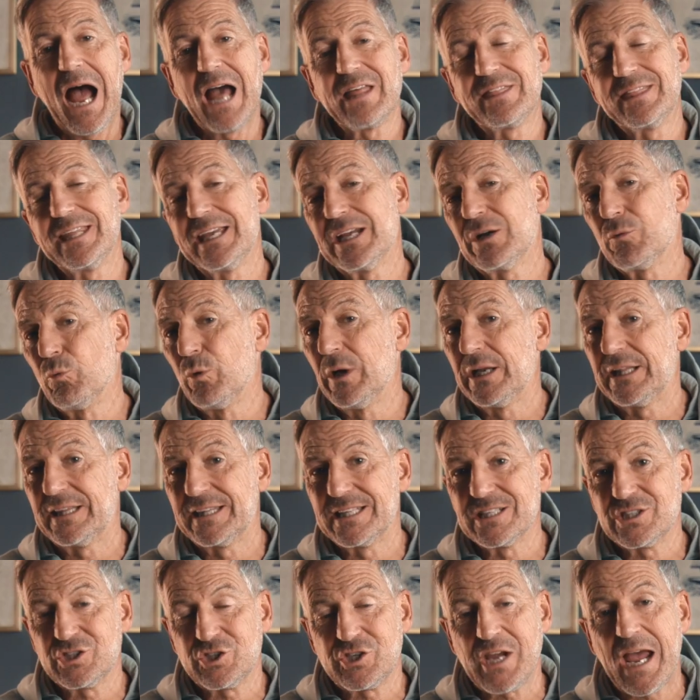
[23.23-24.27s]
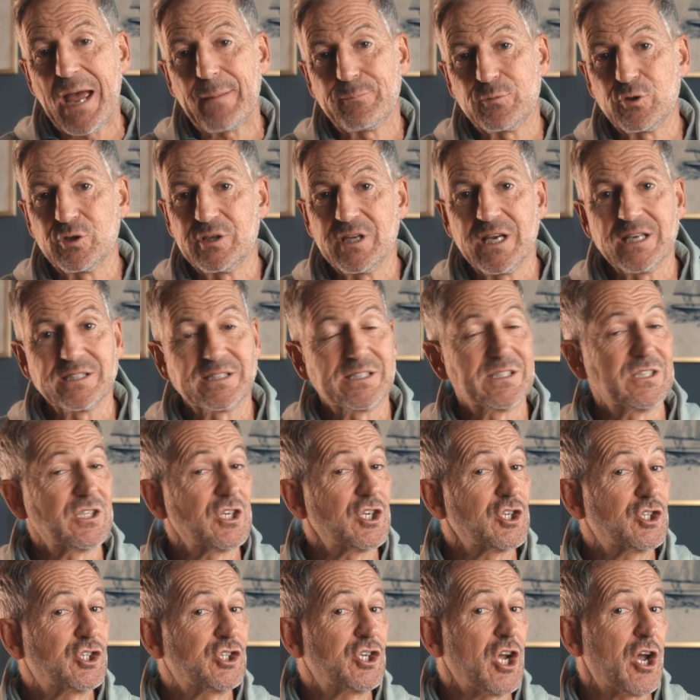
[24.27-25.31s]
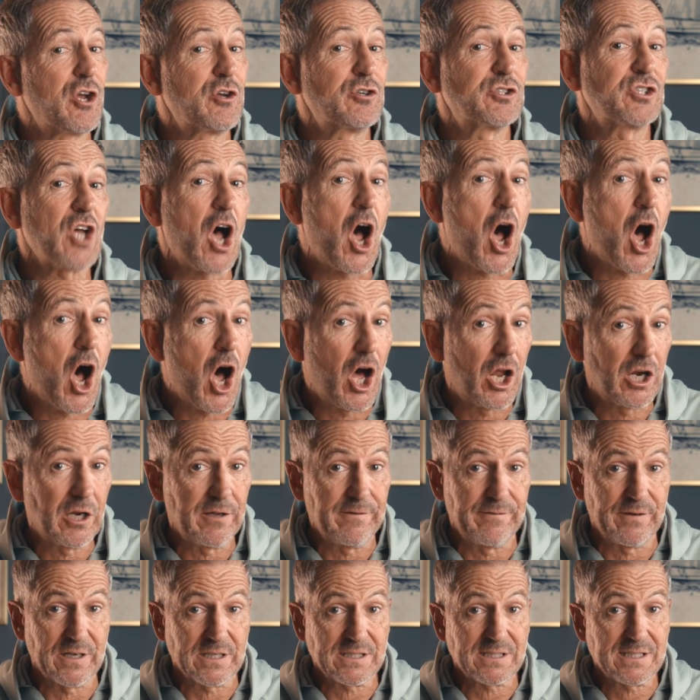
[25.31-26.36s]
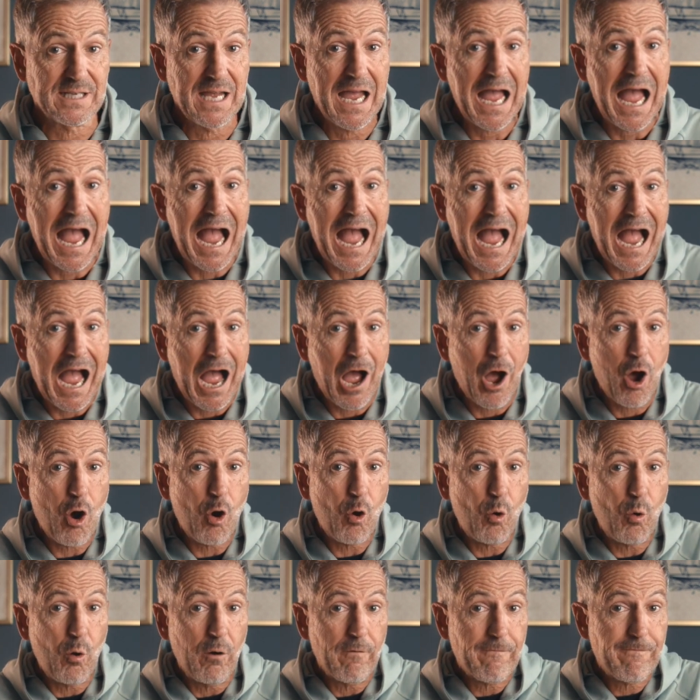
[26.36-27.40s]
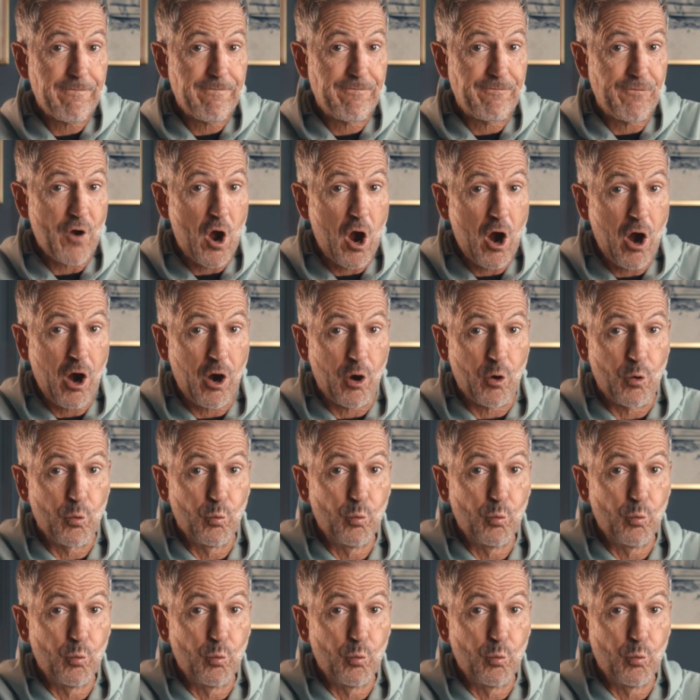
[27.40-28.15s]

I think what this chapter does is it shows all of us how far